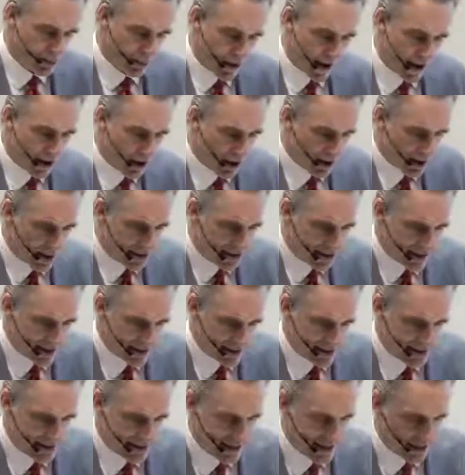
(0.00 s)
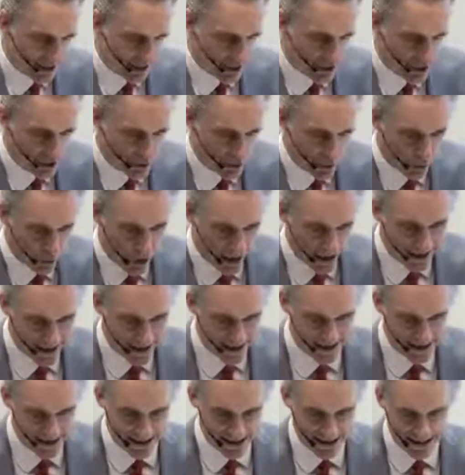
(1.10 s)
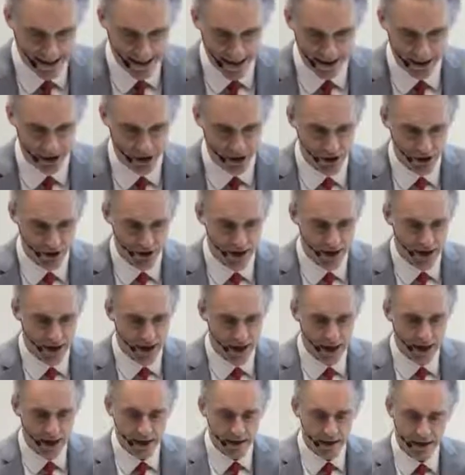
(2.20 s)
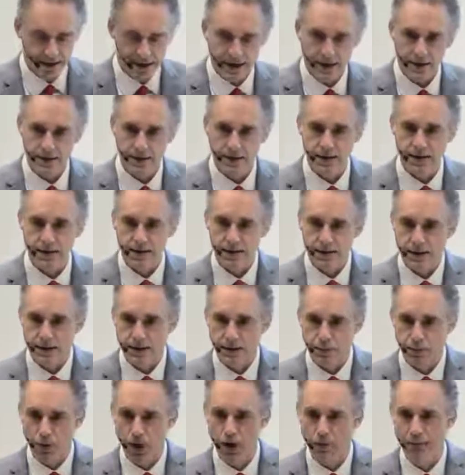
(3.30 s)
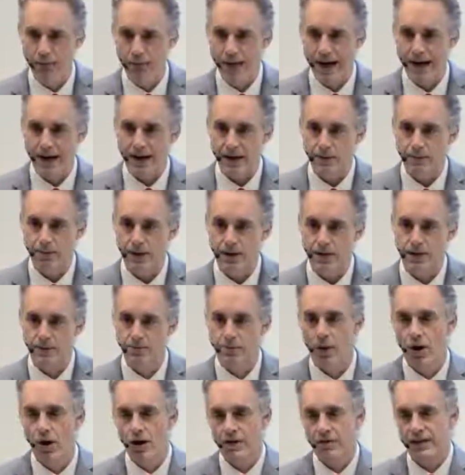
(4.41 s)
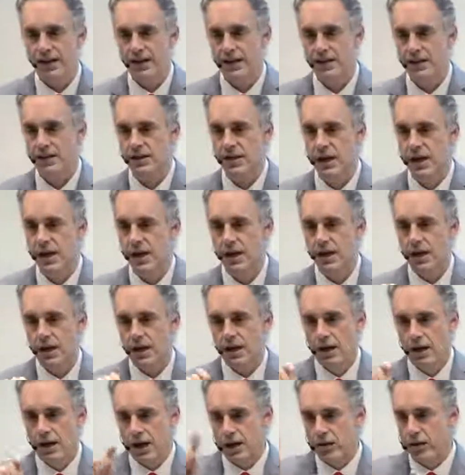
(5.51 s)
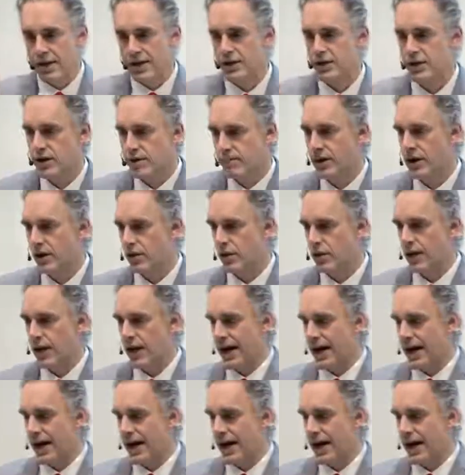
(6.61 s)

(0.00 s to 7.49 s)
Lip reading: pare a sentence down to what is intelligence, the sentence is problematic because part of it is a question about